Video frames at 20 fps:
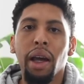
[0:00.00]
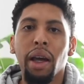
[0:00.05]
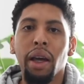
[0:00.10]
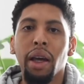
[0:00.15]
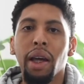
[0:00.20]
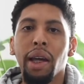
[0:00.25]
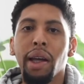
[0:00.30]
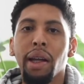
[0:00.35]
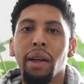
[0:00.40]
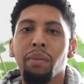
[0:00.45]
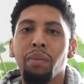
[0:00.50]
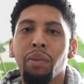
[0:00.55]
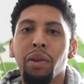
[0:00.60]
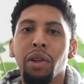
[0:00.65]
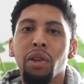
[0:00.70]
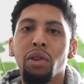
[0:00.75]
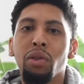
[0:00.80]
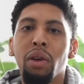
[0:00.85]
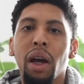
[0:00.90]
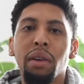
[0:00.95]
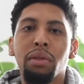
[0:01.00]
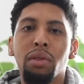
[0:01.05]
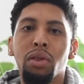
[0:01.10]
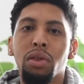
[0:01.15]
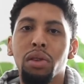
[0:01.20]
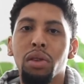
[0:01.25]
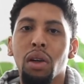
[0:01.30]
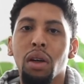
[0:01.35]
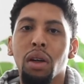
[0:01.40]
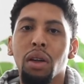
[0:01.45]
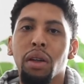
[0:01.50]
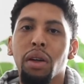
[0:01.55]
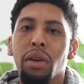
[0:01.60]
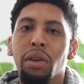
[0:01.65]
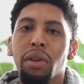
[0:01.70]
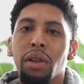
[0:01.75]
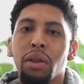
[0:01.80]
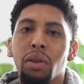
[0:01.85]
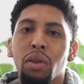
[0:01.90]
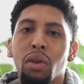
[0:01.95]
and you have to start
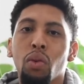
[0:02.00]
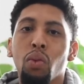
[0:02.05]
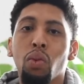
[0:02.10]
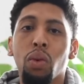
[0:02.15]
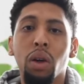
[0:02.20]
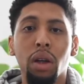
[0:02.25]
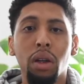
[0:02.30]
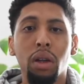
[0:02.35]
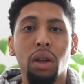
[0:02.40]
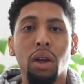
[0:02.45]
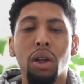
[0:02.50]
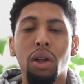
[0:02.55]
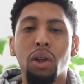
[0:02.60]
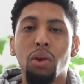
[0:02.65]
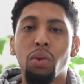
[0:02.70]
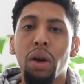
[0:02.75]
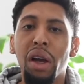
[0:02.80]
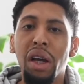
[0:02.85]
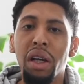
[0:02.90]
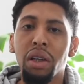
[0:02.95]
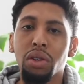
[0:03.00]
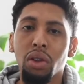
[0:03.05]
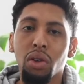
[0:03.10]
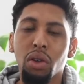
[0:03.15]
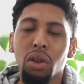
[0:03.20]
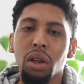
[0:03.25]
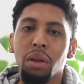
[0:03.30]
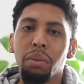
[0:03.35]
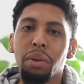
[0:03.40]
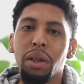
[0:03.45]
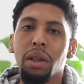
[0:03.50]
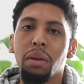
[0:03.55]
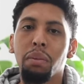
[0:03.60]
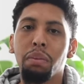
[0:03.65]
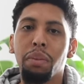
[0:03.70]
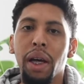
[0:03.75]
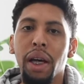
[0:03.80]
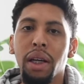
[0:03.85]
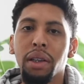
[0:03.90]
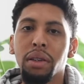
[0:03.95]
learning what colorways are going to be the
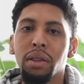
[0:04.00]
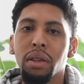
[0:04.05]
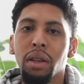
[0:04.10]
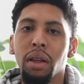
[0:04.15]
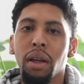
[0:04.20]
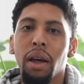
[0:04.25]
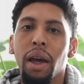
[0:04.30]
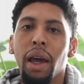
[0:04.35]
best